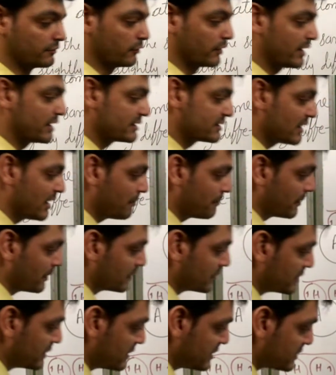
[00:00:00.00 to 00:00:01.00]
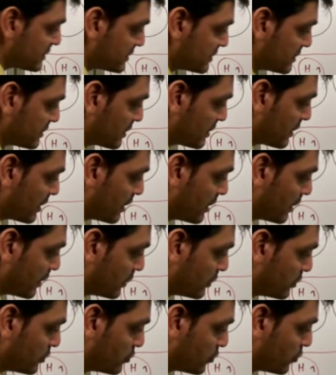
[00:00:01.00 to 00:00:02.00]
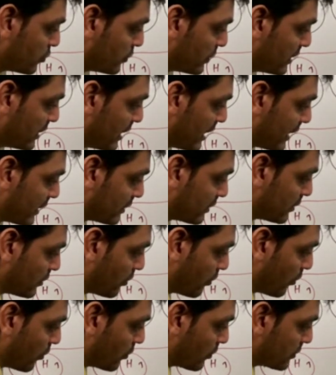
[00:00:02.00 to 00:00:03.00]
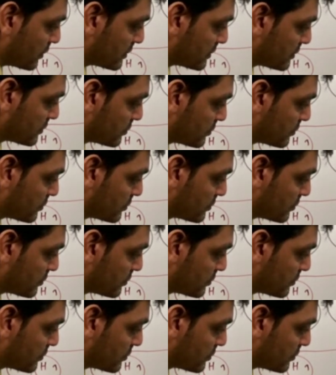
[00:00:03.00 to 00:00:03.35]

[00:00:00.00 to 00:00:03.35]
For example, this 2 electron